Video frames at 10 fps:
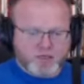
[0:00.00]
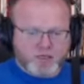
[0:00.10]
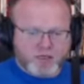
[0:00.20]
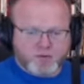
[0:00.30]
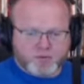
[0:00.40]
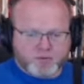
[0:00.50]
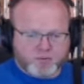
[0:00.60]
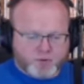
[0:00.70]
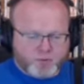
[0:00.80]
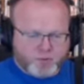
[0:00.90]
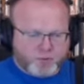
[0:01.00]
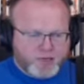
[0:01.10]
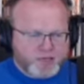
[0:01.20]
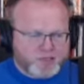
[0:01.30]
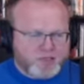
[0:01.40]
thing the
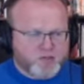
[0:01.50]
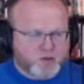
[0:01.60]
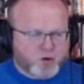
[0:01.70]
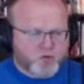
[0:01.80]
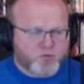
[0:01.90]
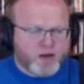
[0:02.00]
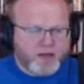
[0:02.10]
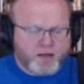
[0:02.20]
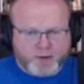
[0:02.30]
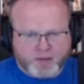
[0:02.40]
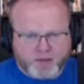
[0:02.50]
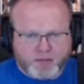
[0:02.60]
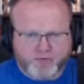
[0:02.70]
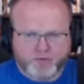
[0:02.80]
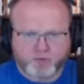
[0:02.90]
place he starts writing about the
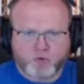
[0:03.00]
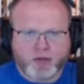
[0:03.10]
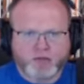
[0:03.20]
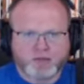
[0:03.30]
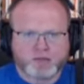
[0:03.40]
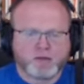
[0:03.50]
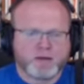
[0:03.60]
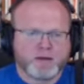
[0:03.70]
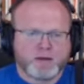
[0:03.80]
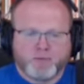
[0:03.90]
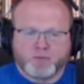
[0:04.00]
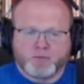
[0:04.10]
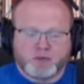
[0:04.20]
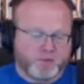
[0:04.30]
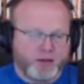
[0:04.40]
life of Christ
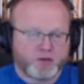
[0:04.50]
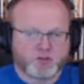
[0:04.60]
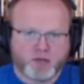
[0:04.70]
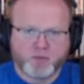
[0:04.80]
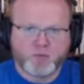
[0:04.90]
is about John the